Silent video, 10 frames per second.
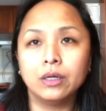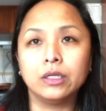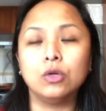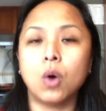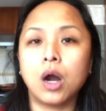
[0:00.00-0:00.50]

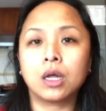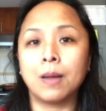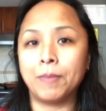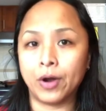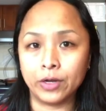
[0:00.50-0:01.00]
you are
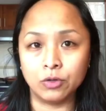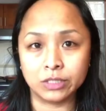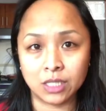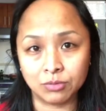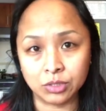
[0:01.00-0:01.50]
comparing
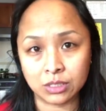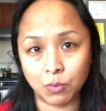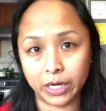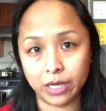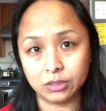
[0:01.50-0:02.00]
yourself to
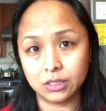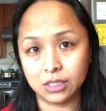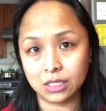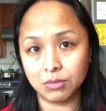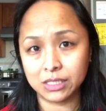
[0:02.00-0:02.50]
someone else.
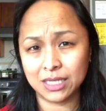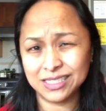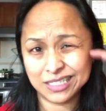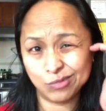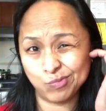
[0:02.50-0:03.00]
Does that make sense?